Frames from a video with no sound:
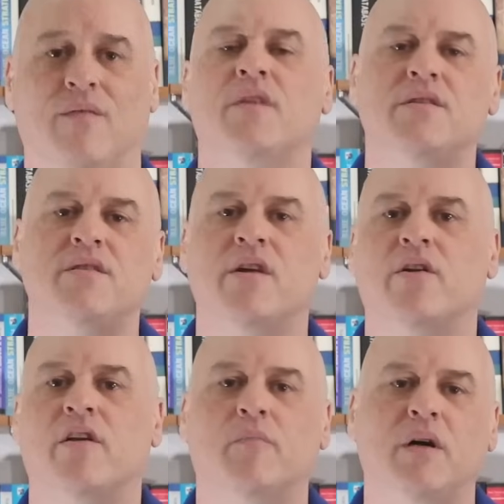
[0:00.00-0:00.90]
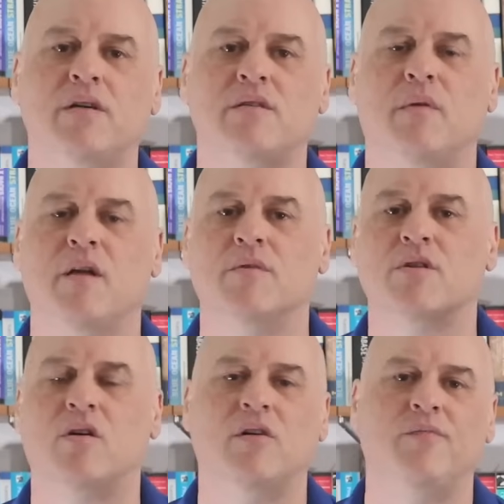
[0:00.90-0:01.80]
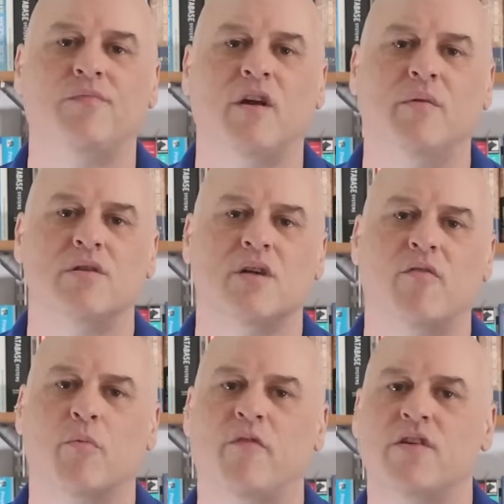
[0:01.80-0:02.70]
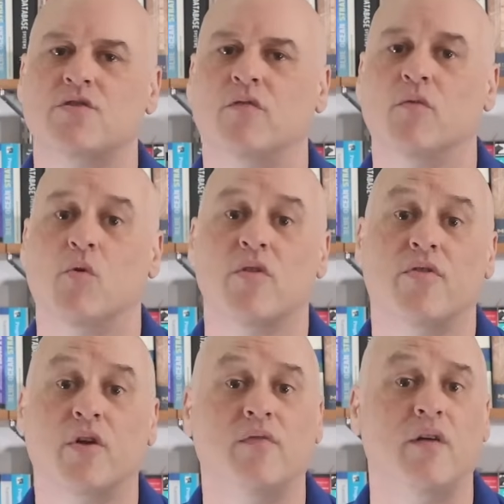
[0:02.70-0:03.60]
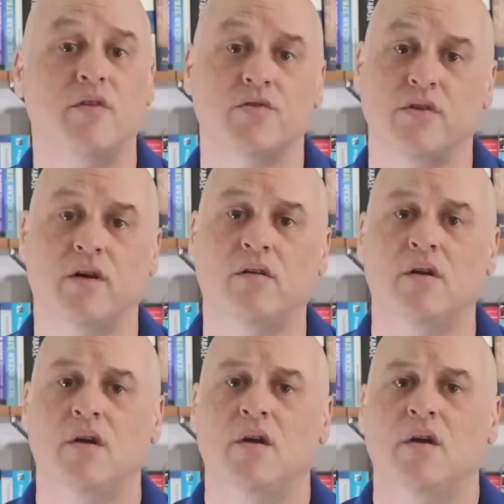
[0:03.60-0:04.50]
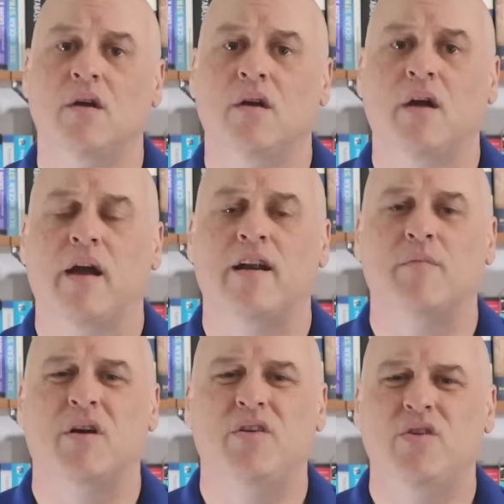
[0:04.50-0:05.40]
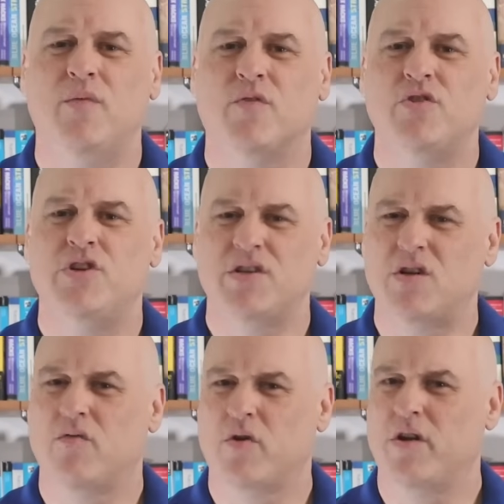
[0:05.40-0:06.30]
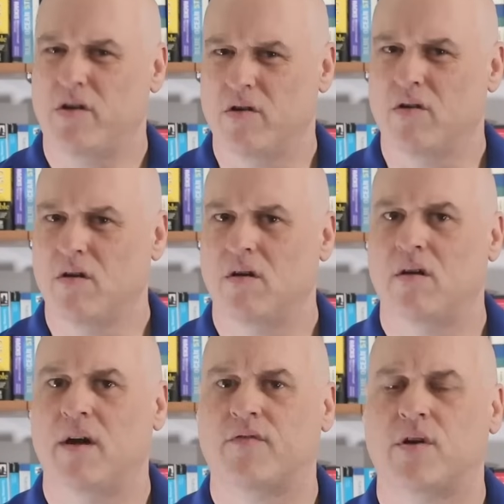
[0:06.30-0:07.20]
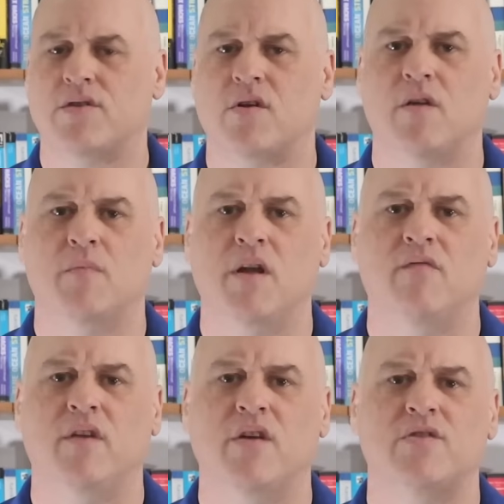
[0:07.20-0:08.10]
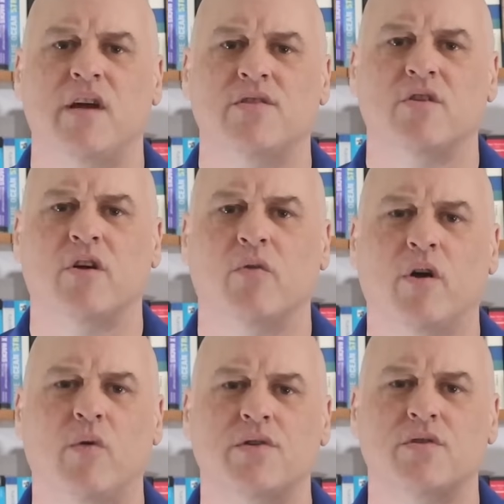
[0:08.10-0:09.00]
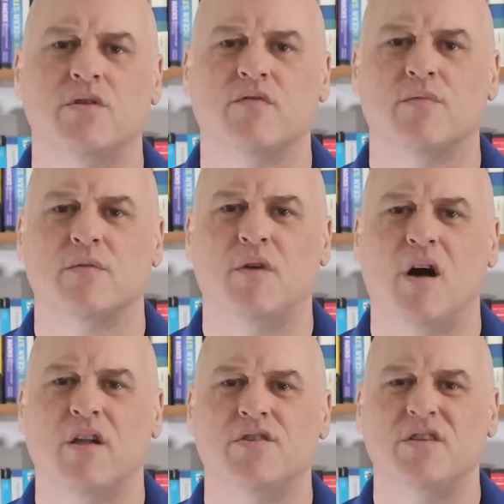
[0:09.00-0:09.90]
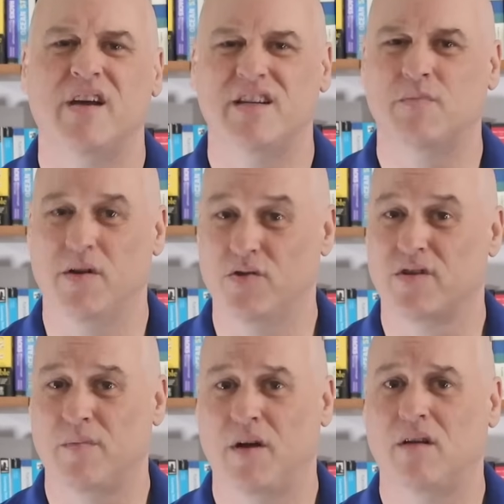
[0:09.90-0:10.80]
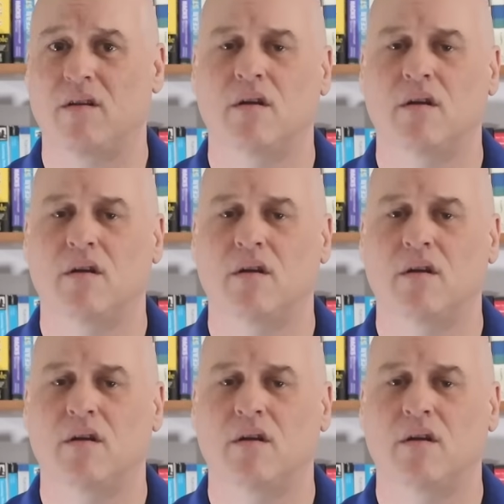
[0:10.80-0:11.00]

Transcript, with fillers: This is the Internet of Bugs. My name is Carl. I've been a software professional for more than 35 years now. And I've been on YouTube for just over a year after I started making videos to answer career questions from some college CS majors I met.